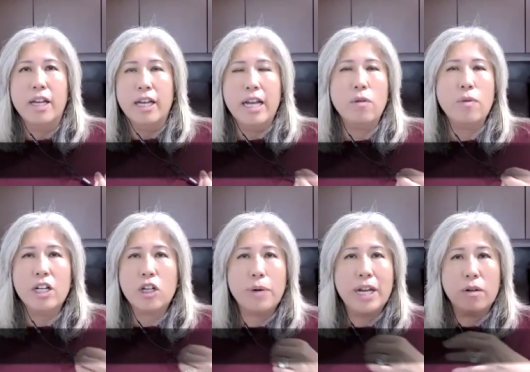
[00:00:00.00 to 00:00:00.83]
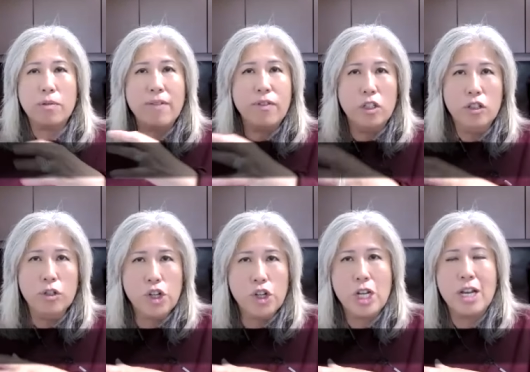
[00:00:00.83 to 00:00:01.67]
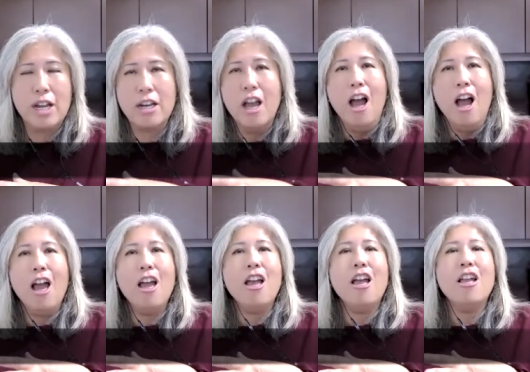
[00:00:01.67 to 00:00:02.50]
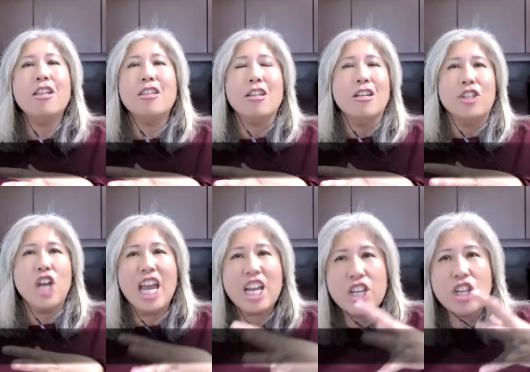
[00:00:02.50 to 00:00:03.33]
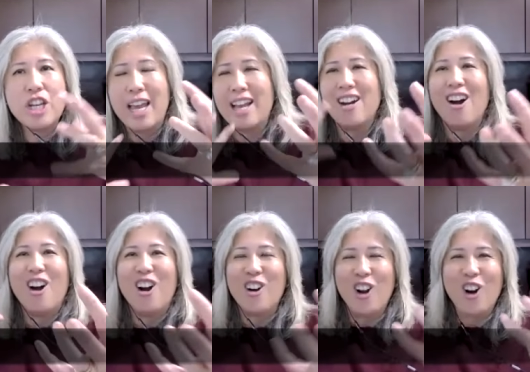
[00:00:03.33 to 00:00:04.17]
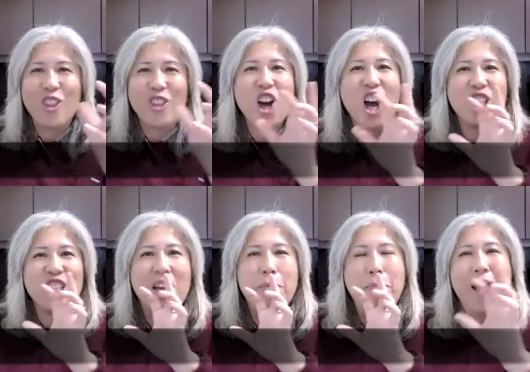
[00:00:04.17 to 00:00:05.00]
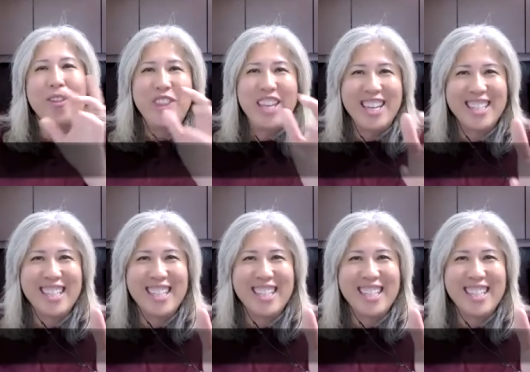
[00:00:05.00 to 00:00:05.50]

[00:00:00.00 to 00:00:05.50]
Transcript: and I want to create a revolution and changing our, our thought about this.